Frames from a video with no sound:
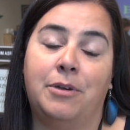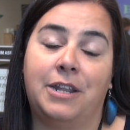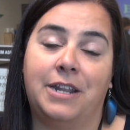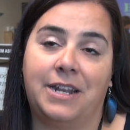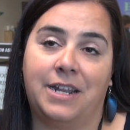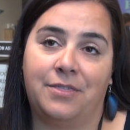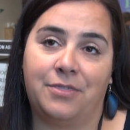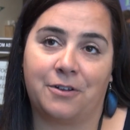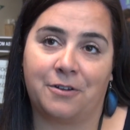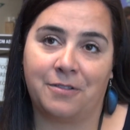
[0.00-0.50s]
put
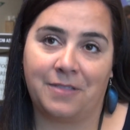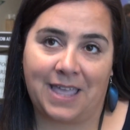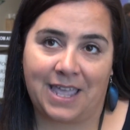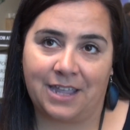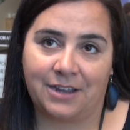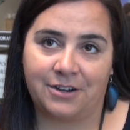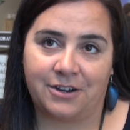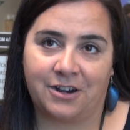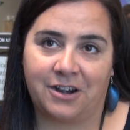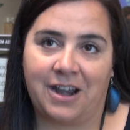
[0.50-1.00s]
it in their
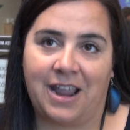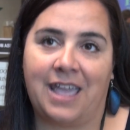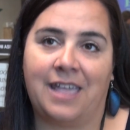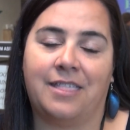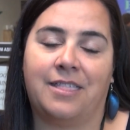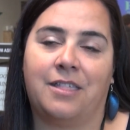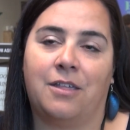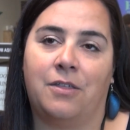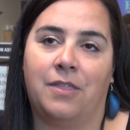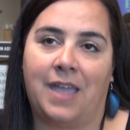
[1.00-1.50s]
lander
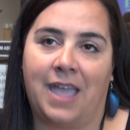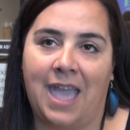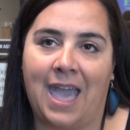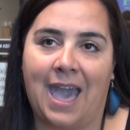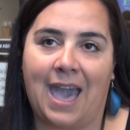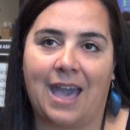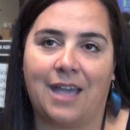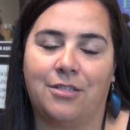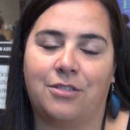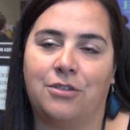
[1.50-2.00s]
and so they
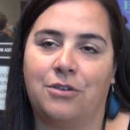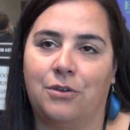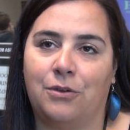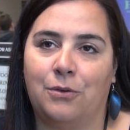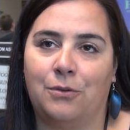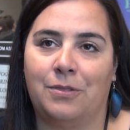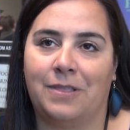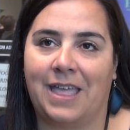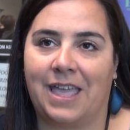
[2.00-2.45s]
had to